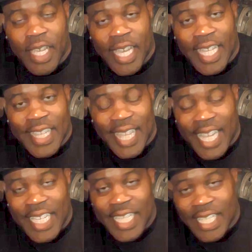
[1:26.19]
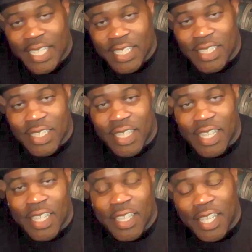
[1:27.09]
And that is
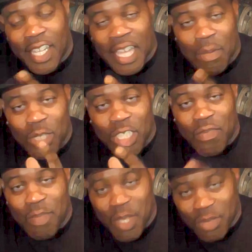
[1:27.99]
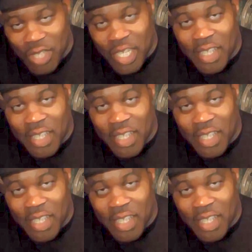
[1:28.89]
the language of music.